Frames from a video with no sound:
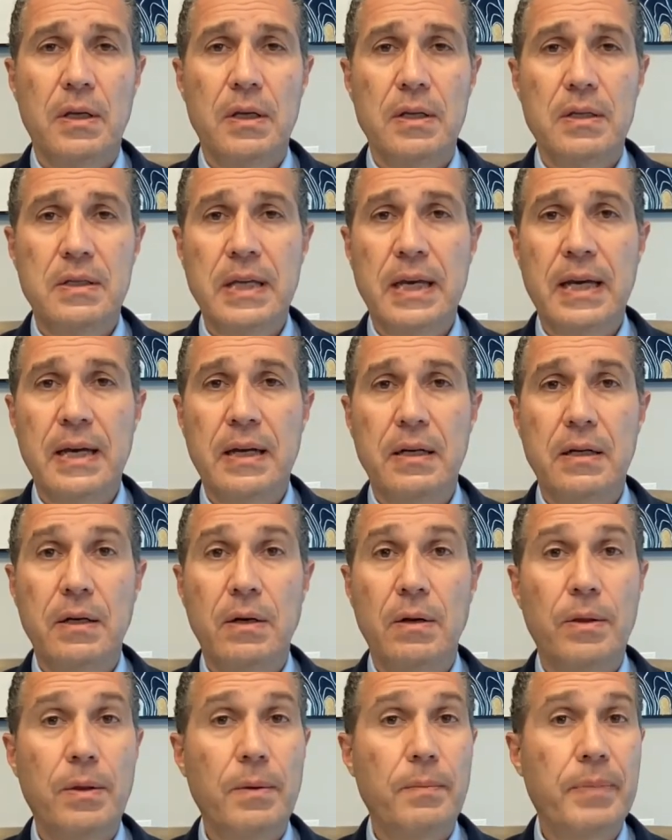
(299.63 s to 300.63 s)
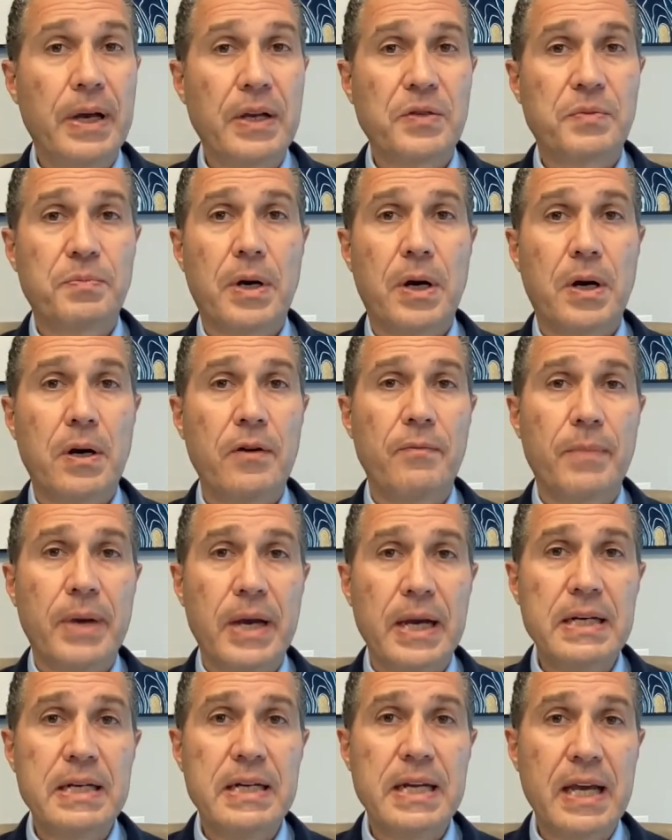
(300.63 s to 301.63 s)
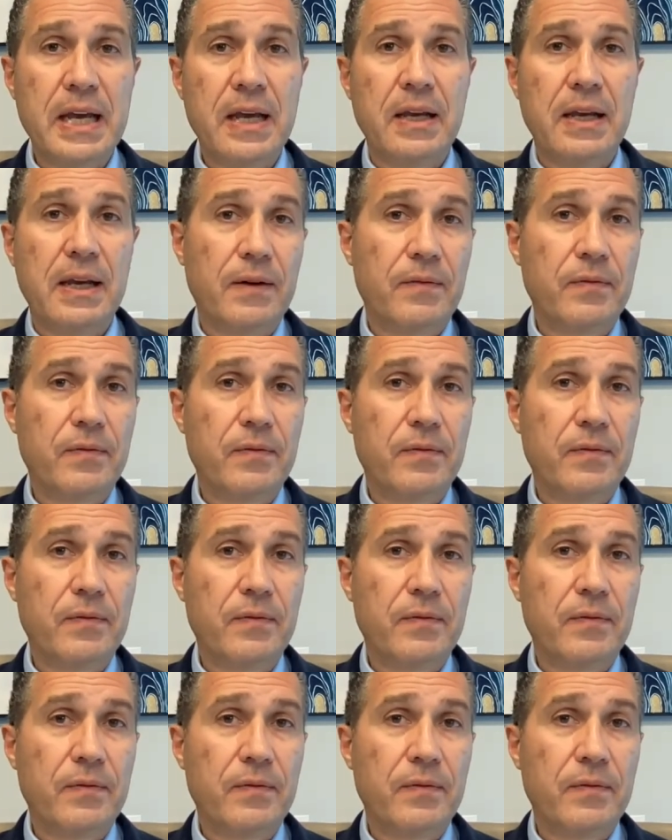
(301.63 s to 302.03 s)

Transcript: is that you know the best part of my day